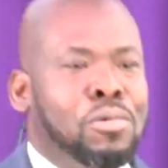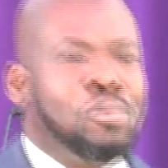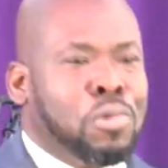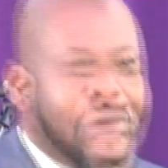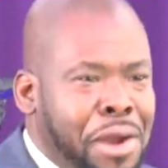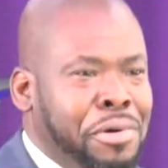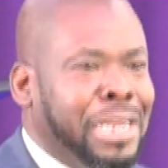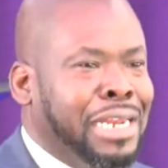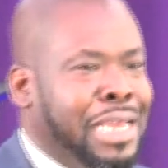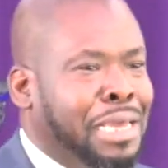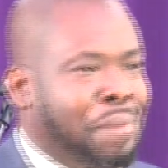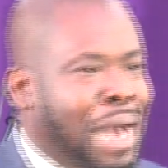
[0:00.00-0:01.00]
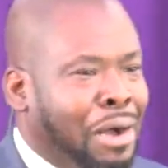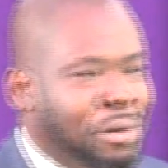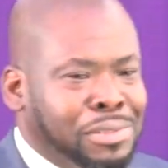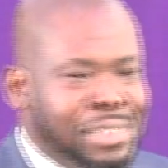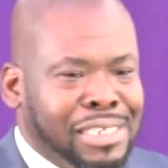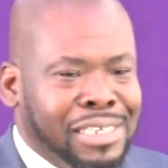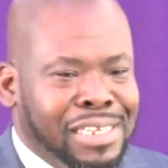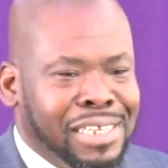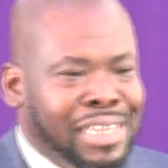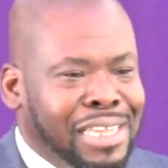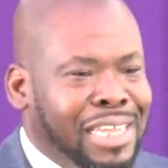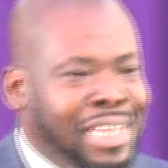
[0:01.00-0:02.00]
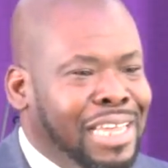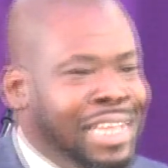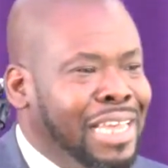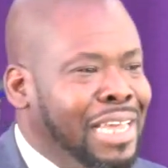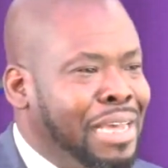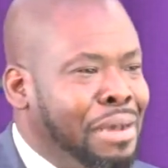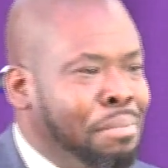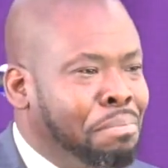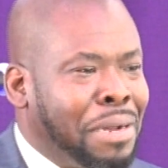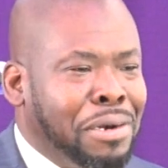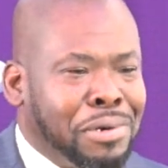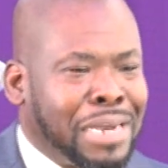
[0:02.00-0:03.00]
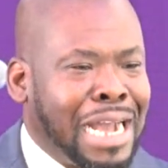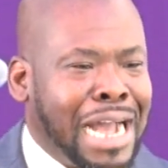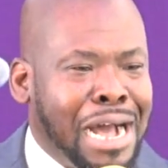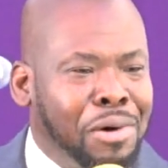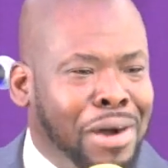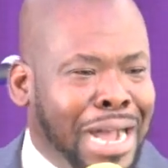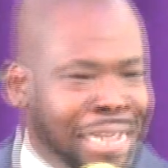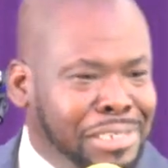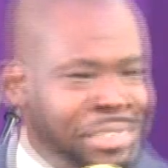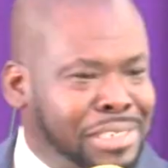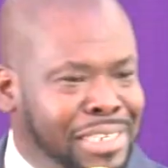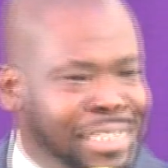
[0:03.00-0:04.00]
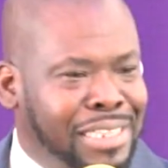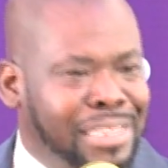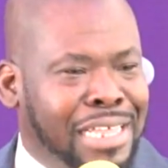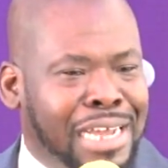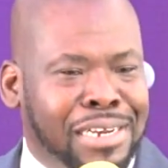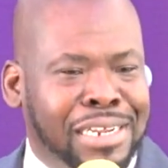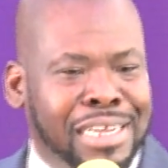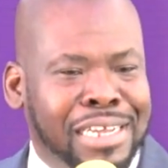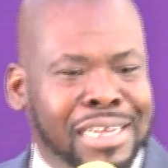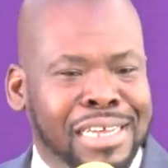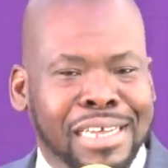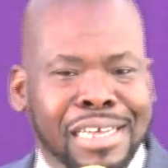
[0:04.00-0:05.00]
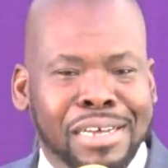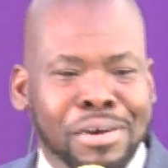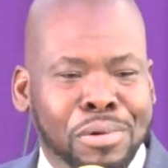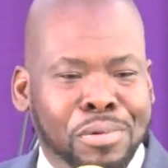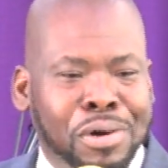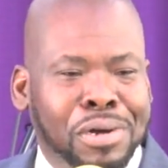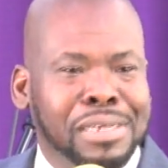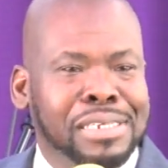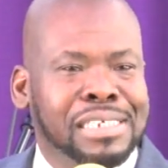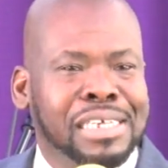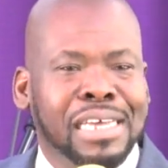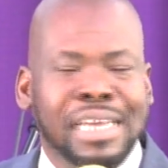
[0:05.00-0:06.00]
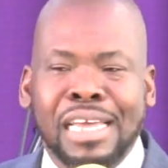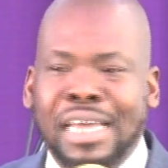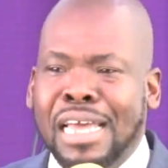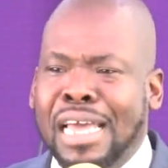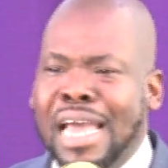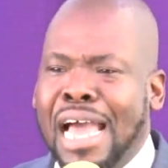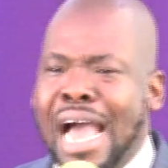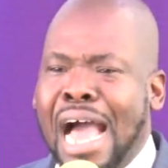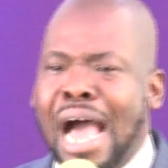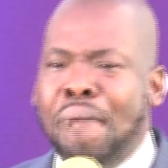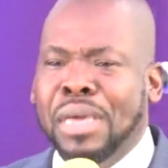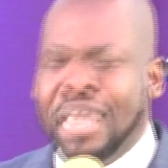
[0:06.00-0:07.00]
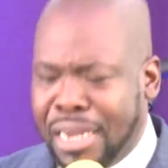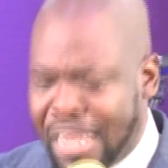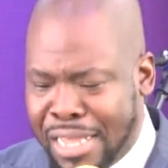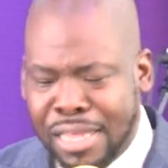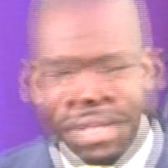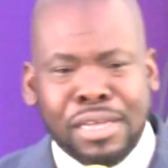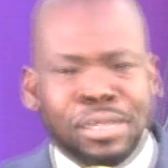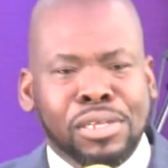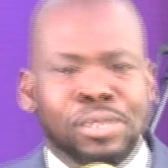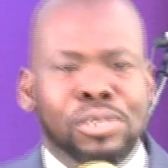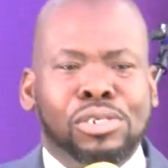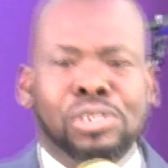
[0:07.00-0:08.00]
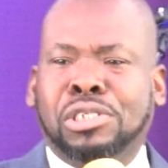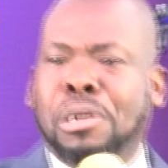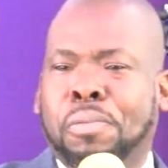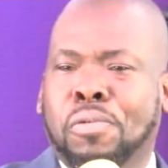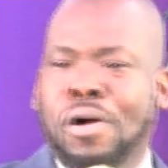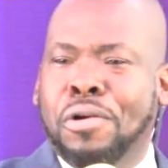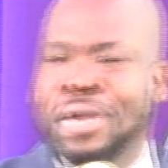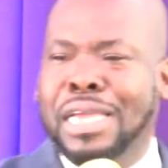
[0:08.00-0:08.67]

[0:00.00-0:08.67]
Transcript: wearing him out. But look at how harsh that was. I mean, stop worrying